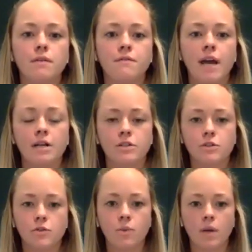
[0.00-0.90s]

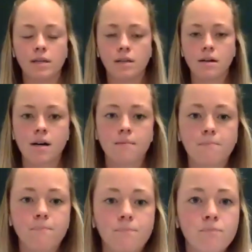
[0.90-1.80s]
factors when
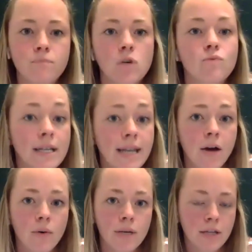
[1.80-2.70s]
right
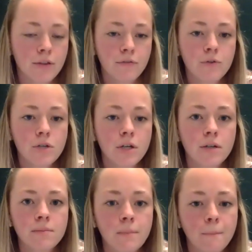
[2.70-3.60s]
now and in the future?
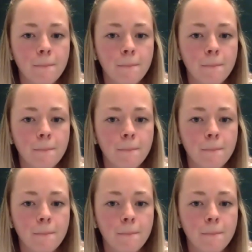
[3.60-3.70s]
